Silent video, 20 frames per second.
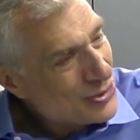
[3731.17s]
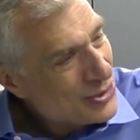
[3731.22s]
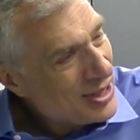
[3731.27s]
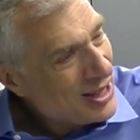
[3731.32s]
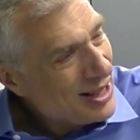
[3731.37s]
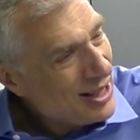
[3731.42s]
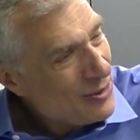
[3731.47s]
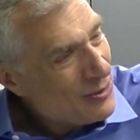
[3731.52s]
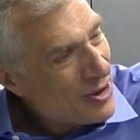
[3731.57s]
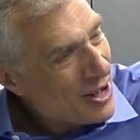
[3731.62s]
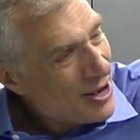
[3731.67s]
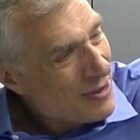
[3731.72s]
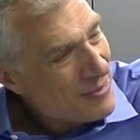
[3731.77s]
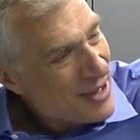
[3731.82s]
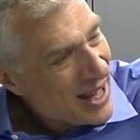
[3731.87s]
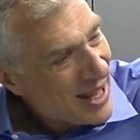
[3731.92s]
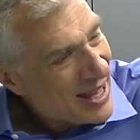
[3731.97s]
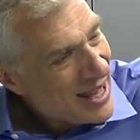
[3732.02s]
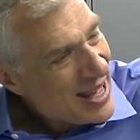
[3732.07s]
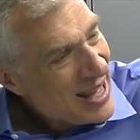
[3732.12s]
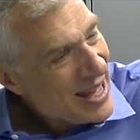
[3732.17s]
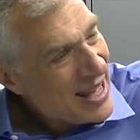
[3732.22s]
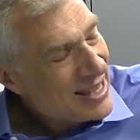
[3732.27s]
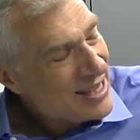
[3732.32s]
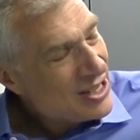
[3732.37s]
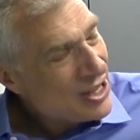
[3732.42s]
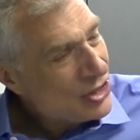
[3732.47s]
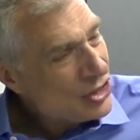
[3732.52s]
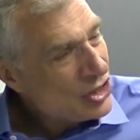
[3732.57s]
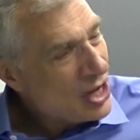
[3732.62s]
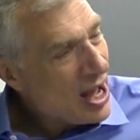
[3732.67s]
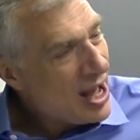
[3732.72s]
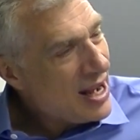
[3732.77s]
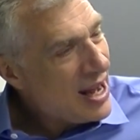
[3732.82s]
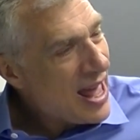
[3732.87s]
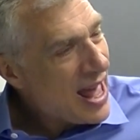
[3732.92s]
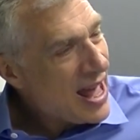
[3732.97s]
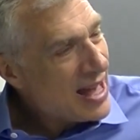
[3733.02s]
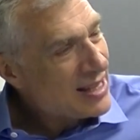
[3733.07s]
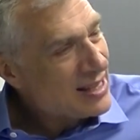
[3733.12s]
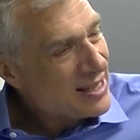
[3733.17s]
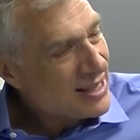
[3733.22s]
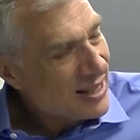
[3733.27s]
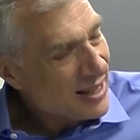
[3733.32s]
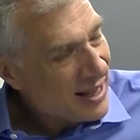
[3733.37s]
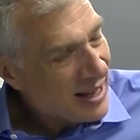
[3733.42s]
really want to make. China has